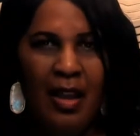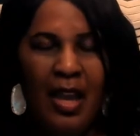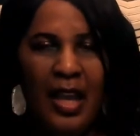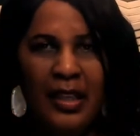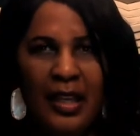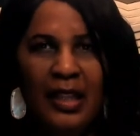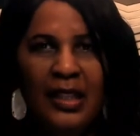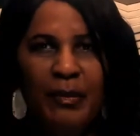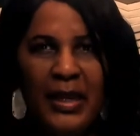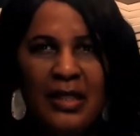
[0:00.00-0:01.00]
And
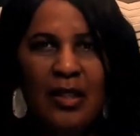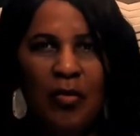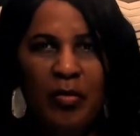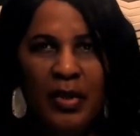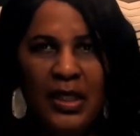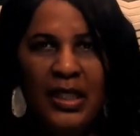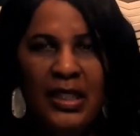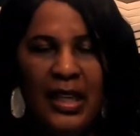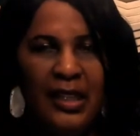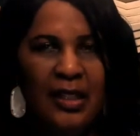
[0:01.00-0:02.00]
Kelly makes a really
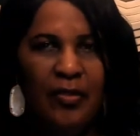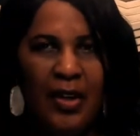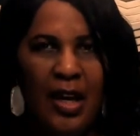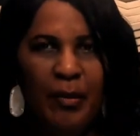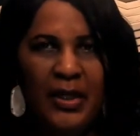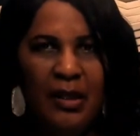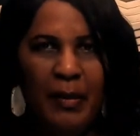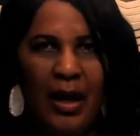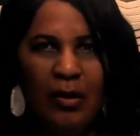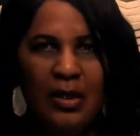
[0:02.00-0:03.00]
negative comment
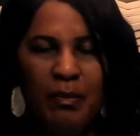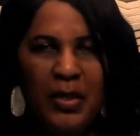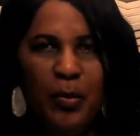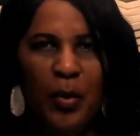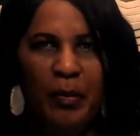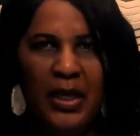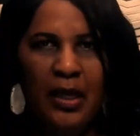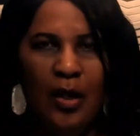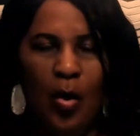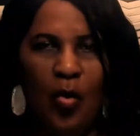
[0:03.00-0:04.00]
about people
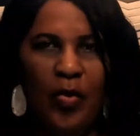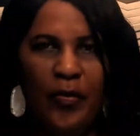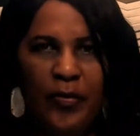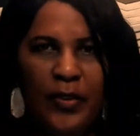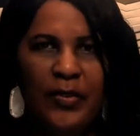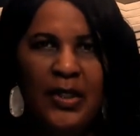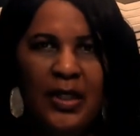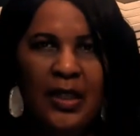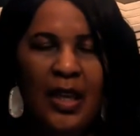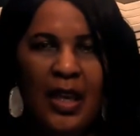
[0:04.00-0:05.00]
being over
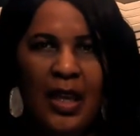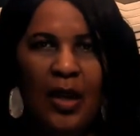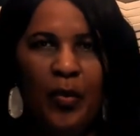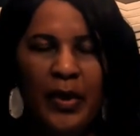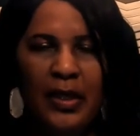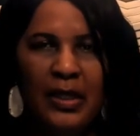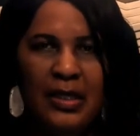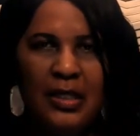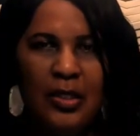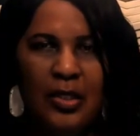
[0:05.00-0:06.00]
50 and wearing
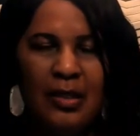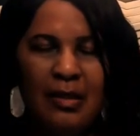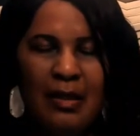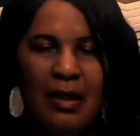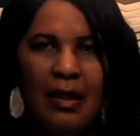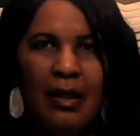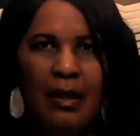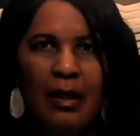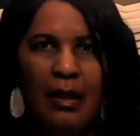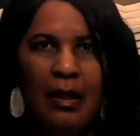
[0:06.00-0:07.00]
extensions.
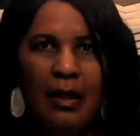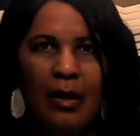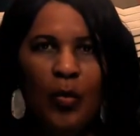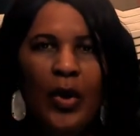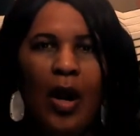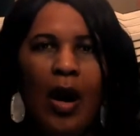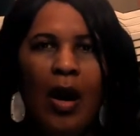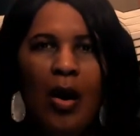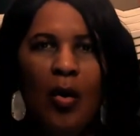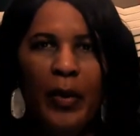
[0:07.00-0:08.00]
We're
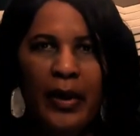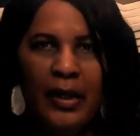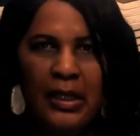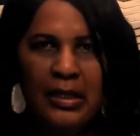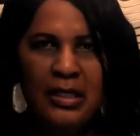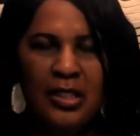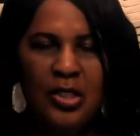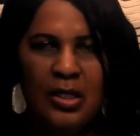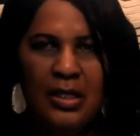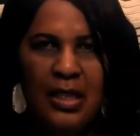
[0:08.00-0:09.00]
all wearing
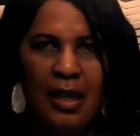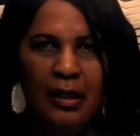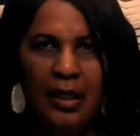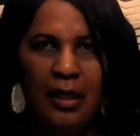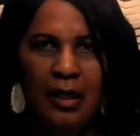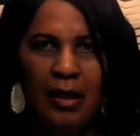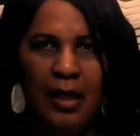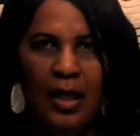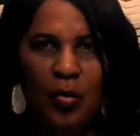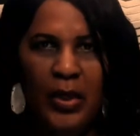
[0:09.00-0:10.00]
extensions, Kelly,
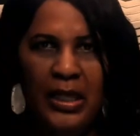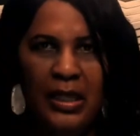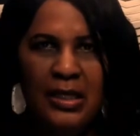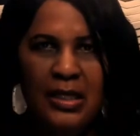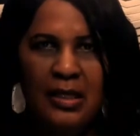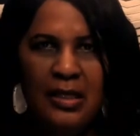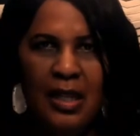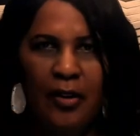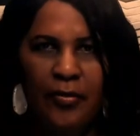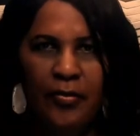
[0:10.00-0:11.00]
and wigs and
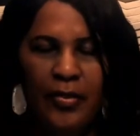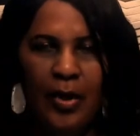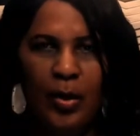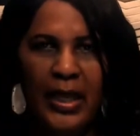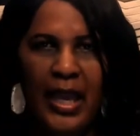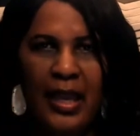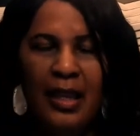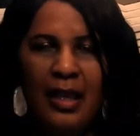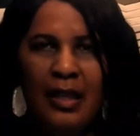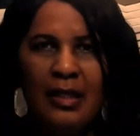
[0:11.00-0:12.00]
stuff, okay?
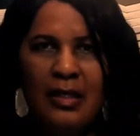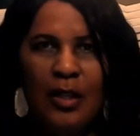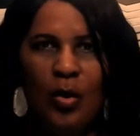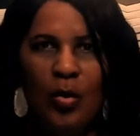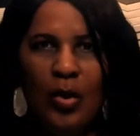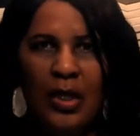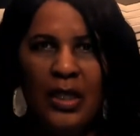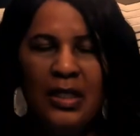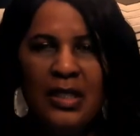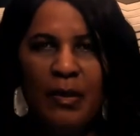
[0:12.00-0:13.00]
So
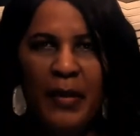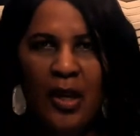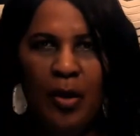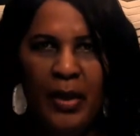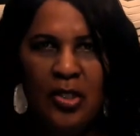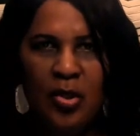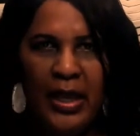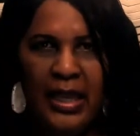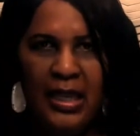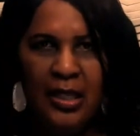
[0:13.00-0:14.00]
it doesn't matter about your
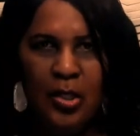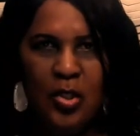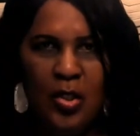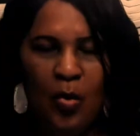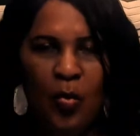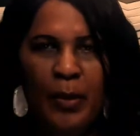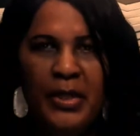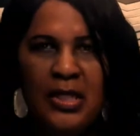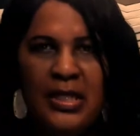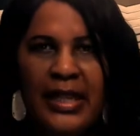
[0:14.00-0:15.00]
age. Women
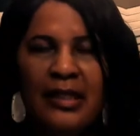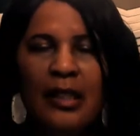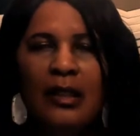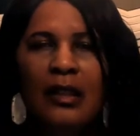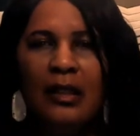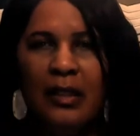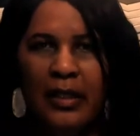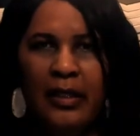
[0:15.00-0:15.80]
just like to look good.